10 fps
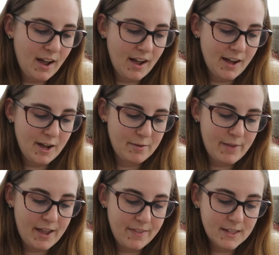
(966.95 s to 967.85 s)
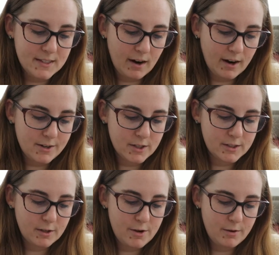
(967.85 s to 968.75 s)
Um, and this yarn,
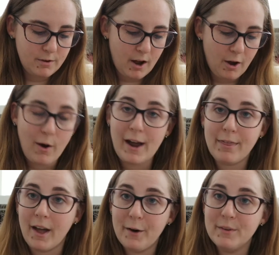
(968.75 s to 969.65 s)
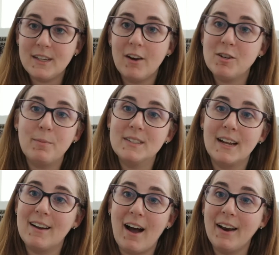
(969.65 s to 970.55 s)
just so you know, I thought it was
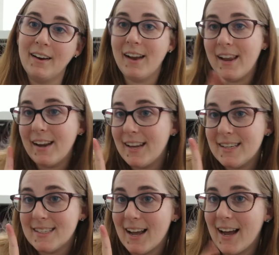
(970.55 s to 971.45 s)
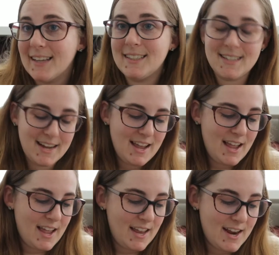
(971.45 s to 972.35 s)
100% cotton, and it is not.
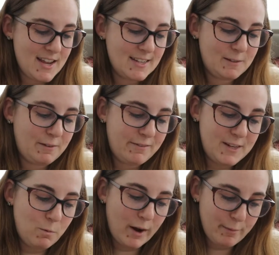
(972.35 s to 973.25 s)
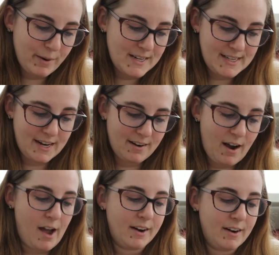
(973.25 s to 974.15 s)
It is 51%
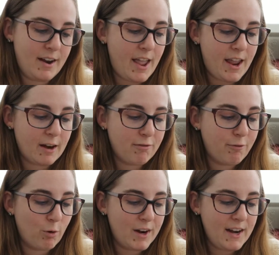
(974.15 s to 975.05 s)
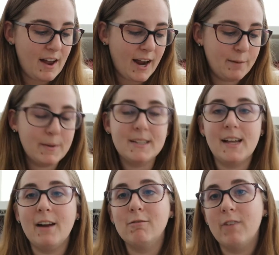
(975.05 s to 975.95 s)
cotton and
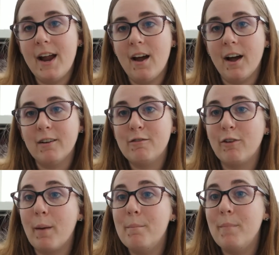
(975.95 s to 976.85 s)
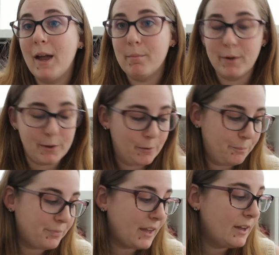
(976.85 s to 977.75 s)
49% rayon from bamboo.